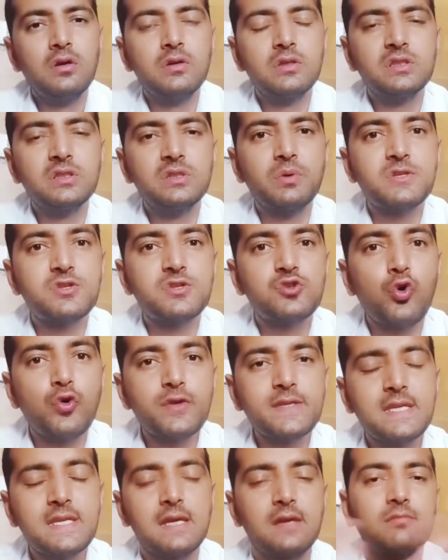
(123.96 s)
she was
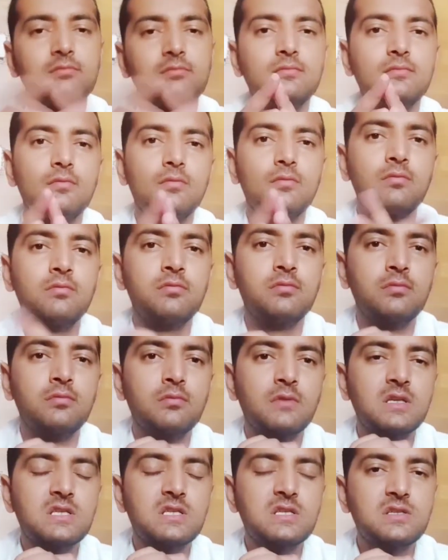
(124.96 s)
dozing.
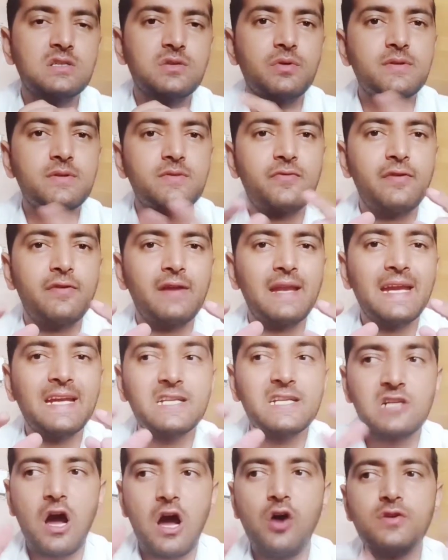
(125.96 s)
She was feeling
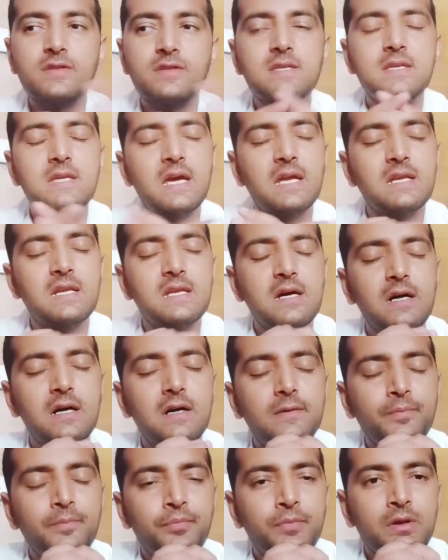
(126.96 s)
drowsy and
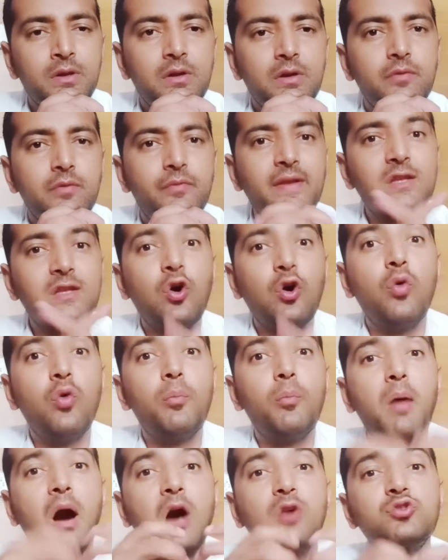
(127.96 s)
with
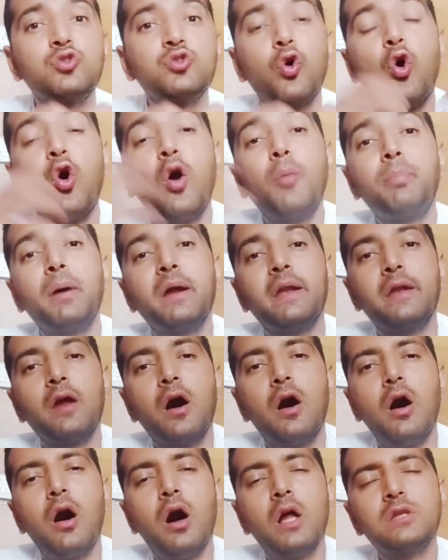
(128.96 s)
mouth open.
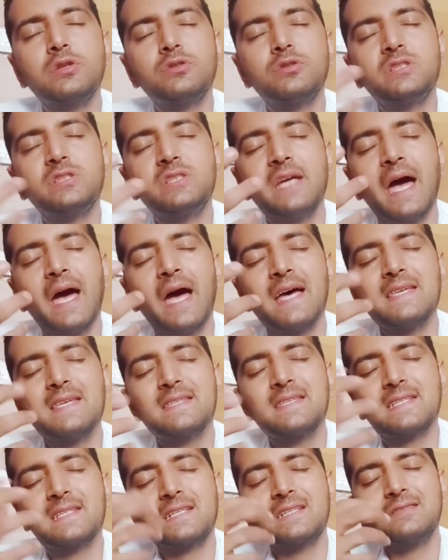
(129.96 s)
Although she
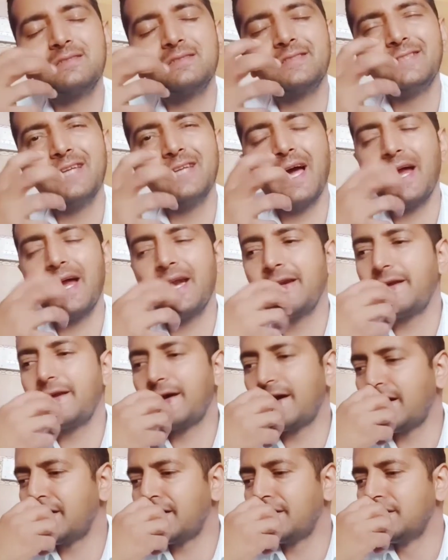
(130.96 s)

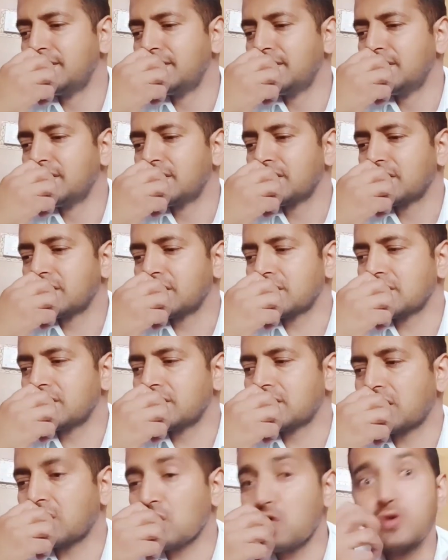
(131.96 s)
had
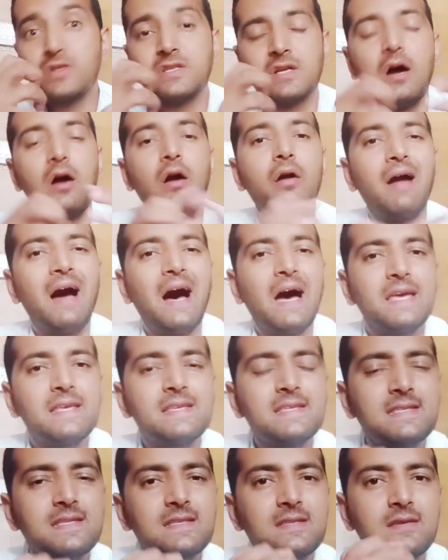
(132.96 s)
closed her
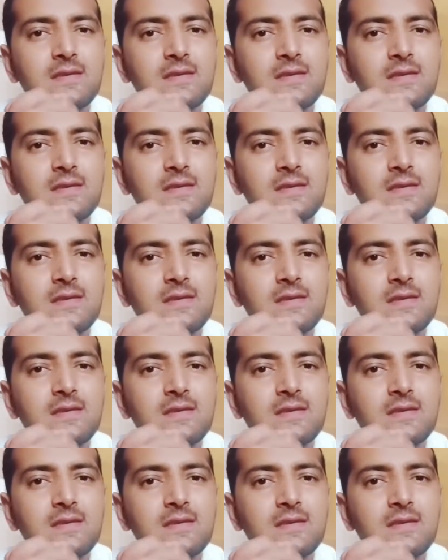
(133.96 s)
eyes